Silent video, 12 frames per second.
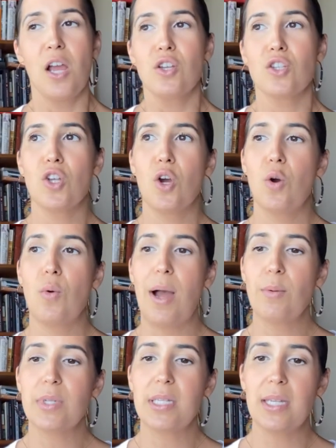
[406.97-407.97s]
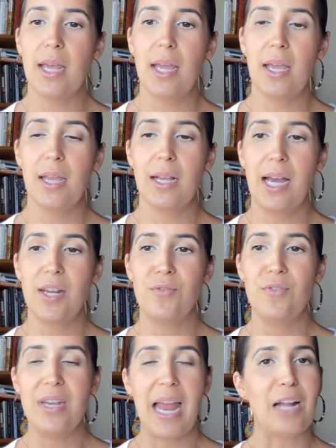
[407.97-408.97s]
So I would say kind of
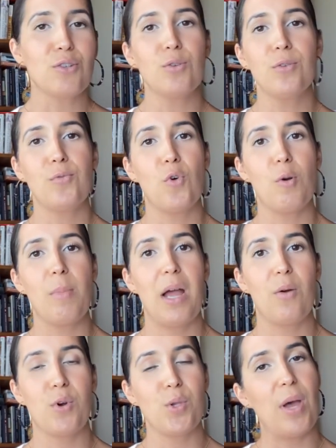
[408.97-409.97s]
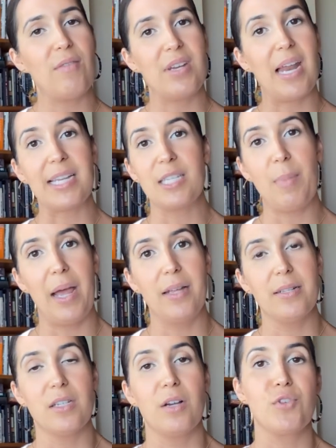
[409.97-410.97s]
natural format where you have a nice
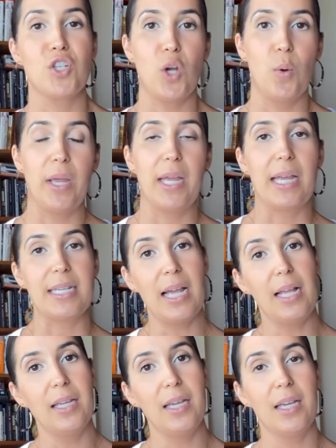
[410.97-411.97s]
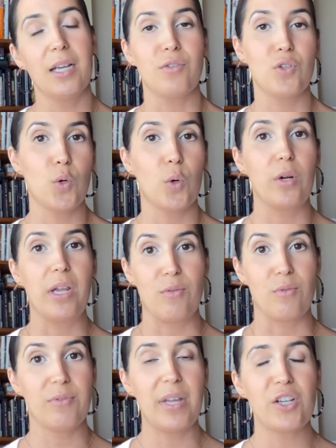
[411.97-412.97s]
balance of showing and telling, of story and
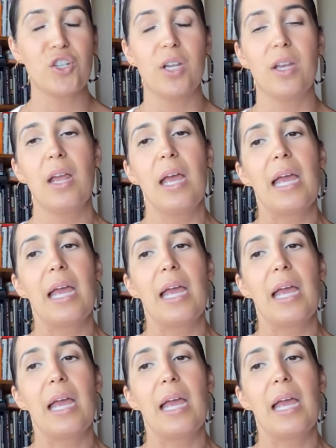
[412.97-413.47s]
reflection,